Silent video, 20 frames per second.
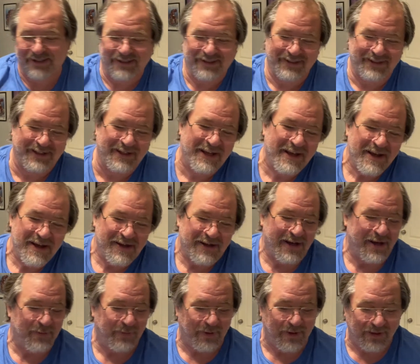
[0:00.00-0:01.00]

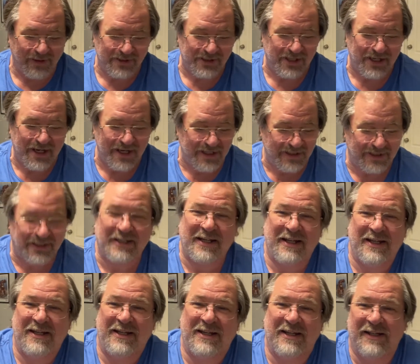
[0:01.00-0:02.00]
I apologize.
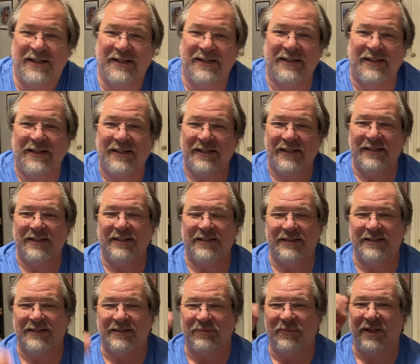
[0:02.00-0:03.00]
I
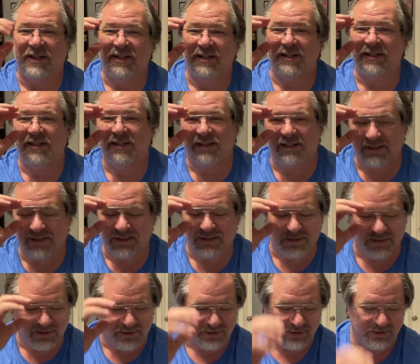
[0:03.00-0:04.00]
been
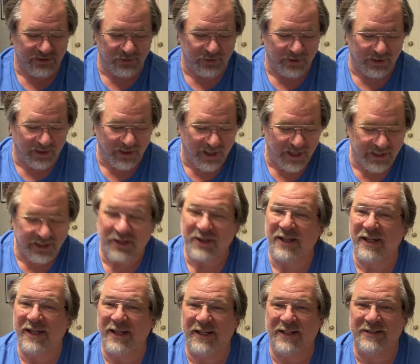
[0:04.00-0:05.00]
doing a lot of
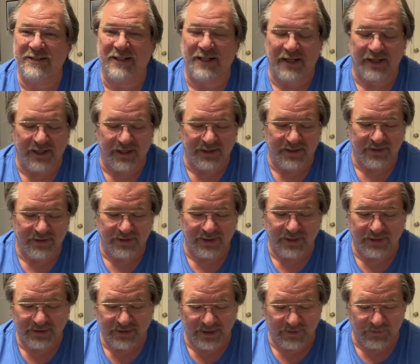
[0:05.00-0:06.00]
things, and I
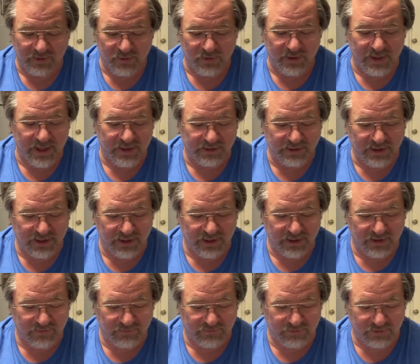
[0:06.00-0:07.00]
ended up going out of
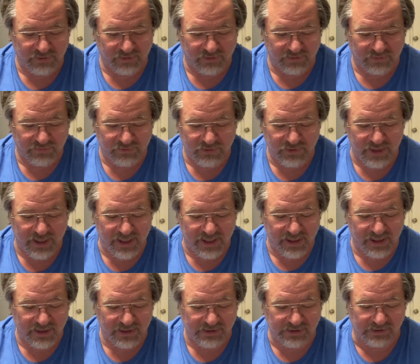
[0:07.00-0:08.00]
town for a few
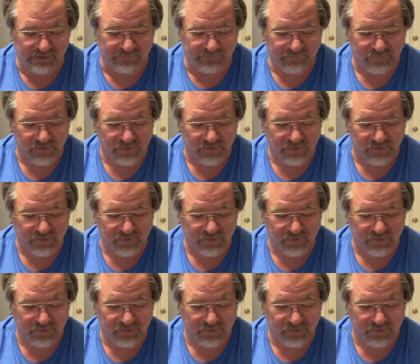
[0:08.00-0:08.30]
days, and